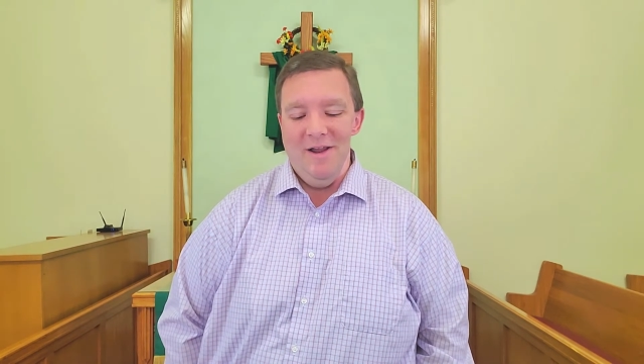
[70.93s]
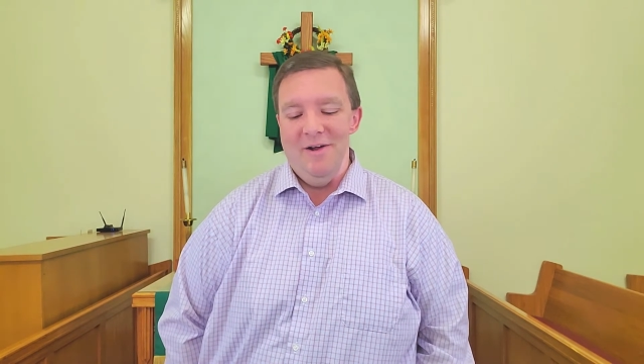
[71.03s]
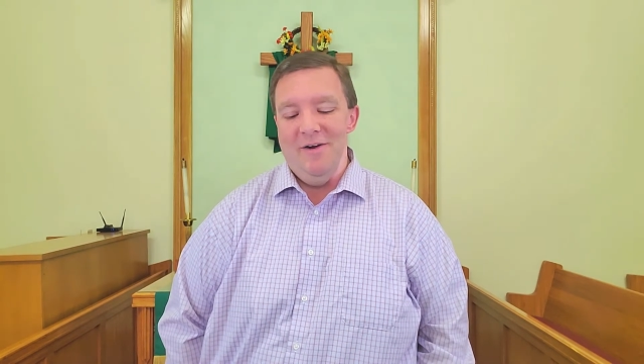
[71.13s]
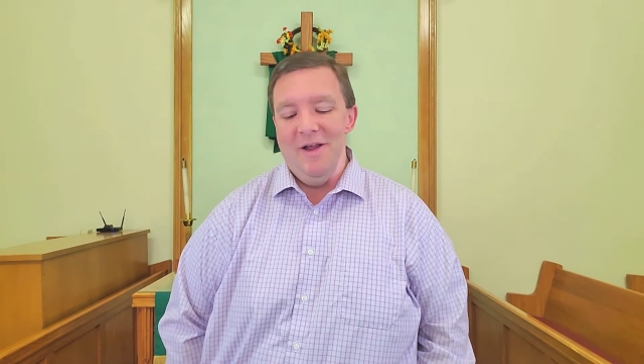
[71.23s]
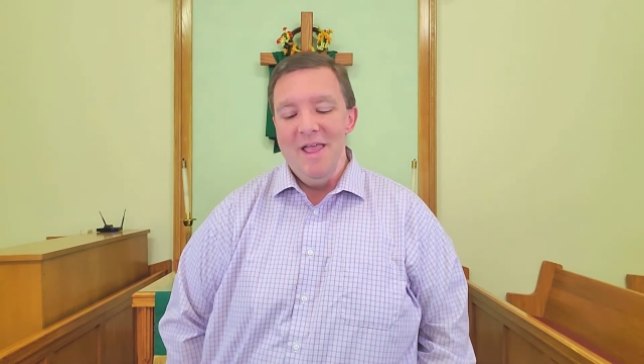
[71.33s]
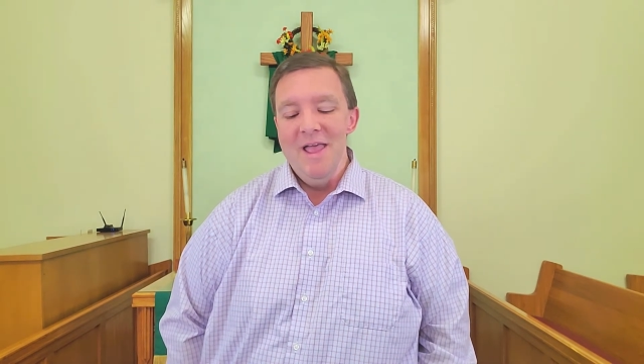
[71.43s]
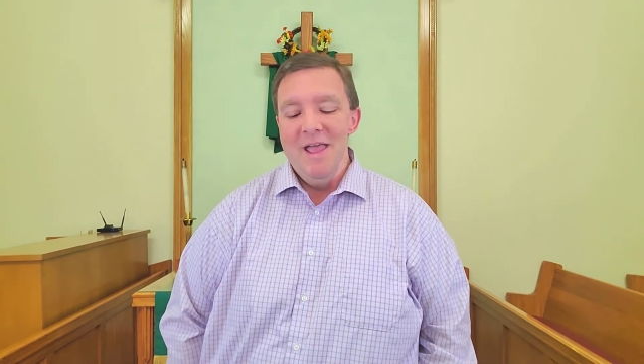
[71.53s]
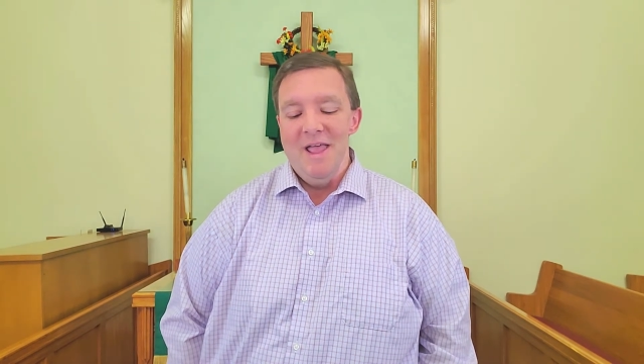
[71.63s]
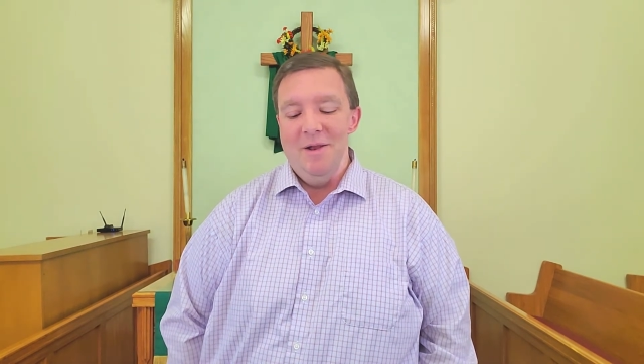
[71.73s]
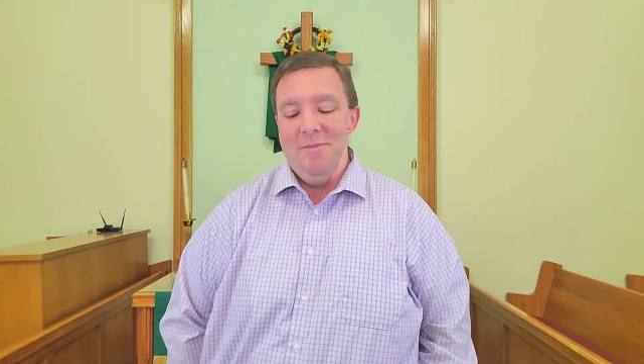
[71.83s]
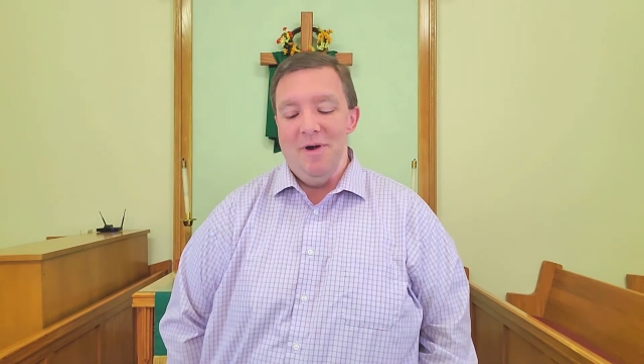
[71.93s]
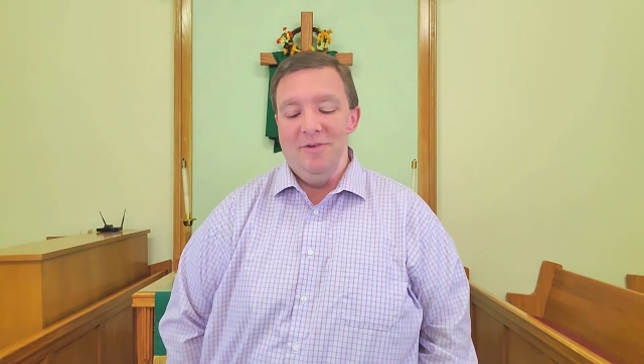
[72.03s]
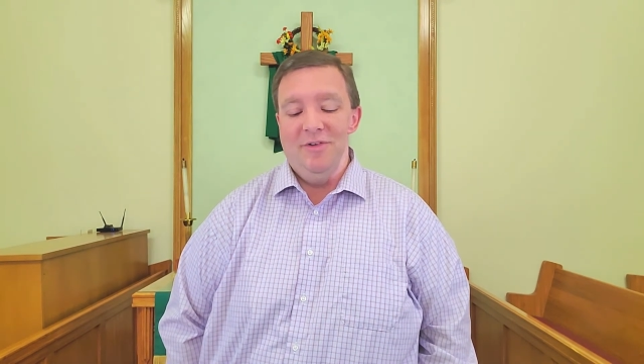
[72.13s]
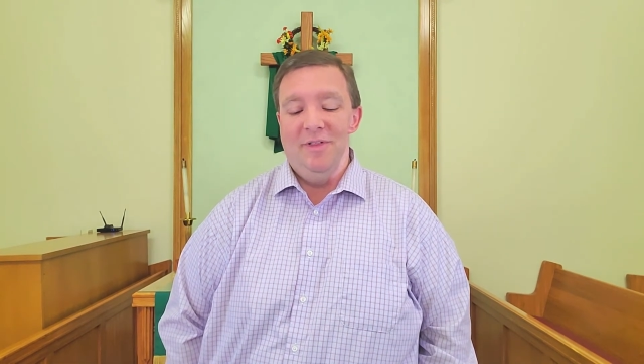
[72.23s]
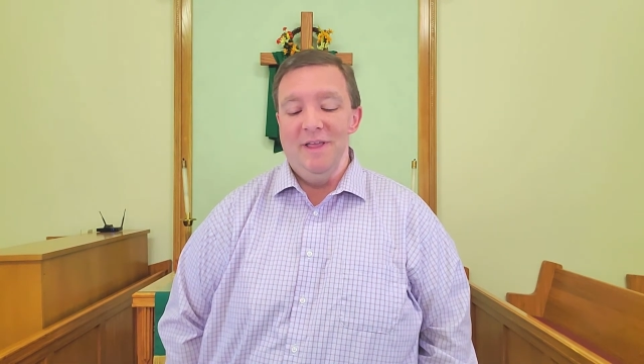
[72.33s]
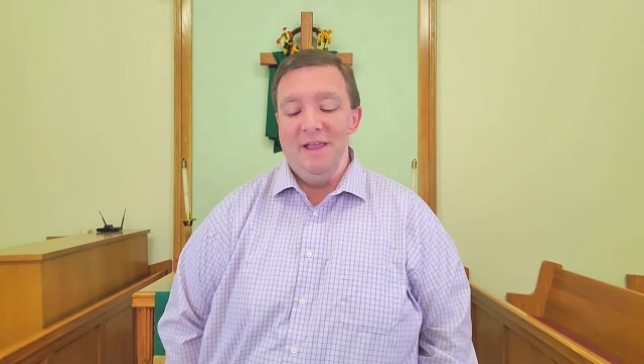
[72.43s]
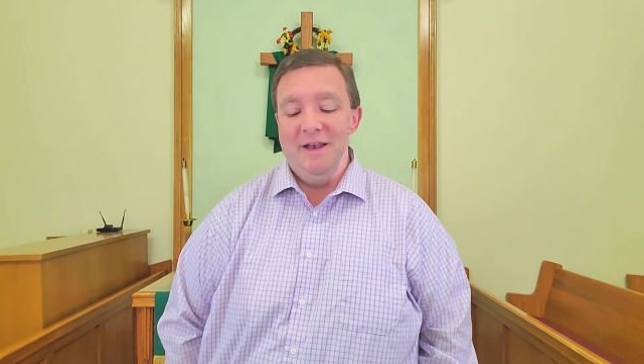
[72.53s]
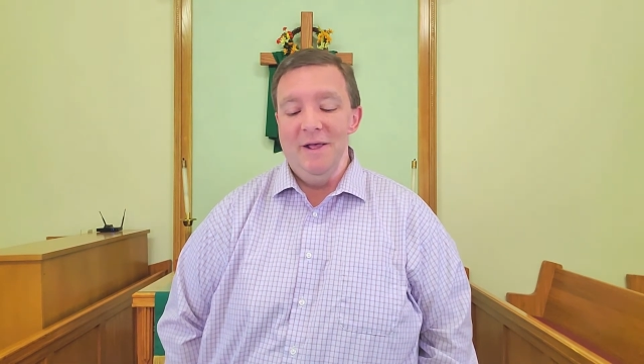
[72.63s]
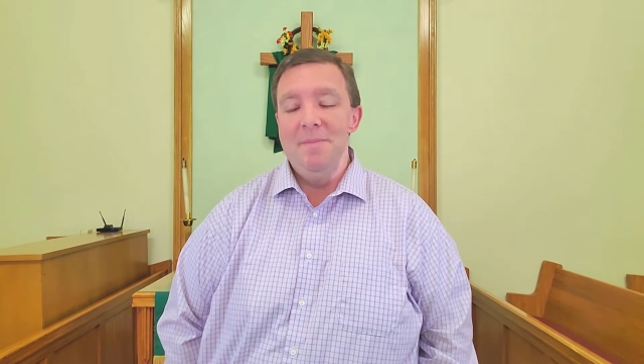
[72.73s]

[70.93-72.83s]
here in Marceline.